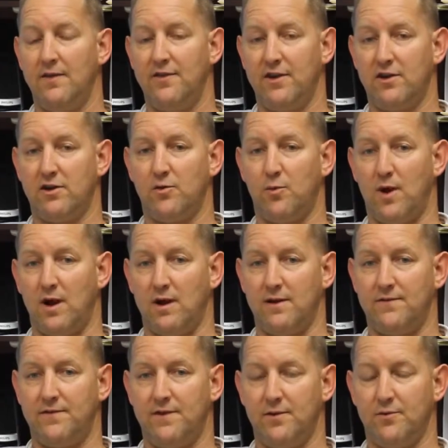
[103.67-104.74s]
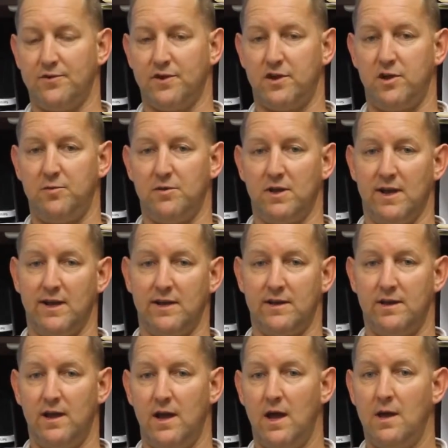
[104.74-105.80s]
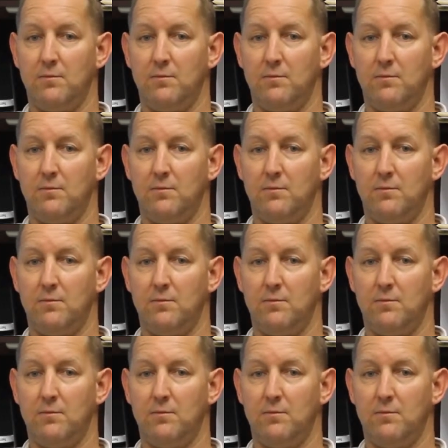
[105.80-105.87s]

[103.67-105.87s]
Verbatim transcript: that you're aware of that was accumulated